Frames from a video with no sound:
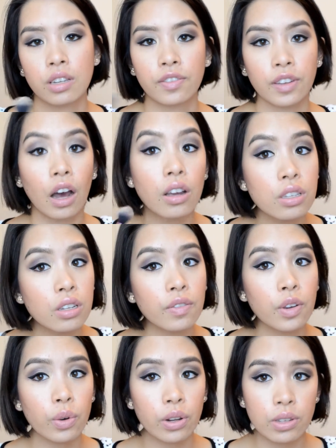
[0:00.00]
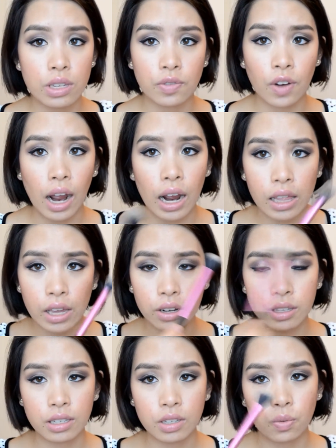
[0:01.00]
If you want to use this for
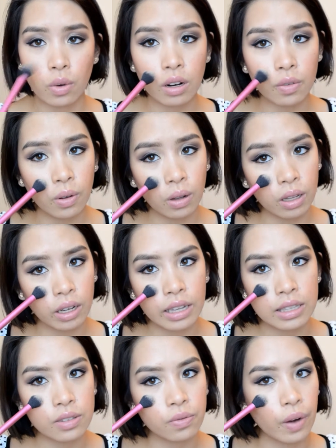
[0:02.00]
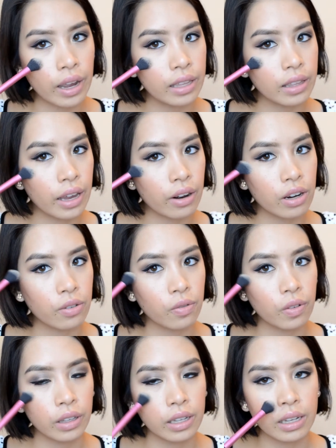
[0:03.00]
highlighter, this is wonderful. It gets right in the area
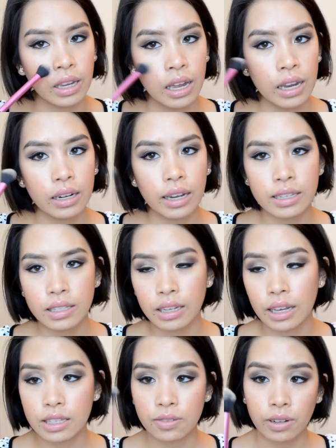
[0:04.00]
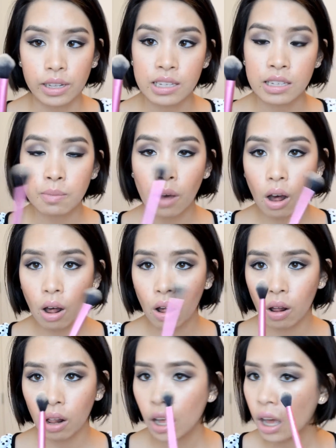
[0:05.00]
really nicely. It's really
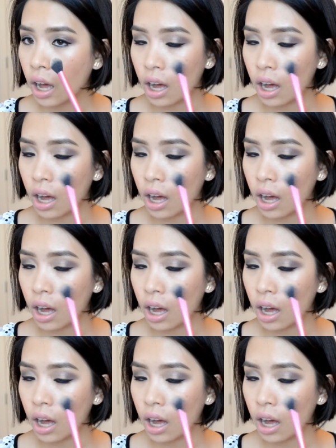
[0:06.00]
small.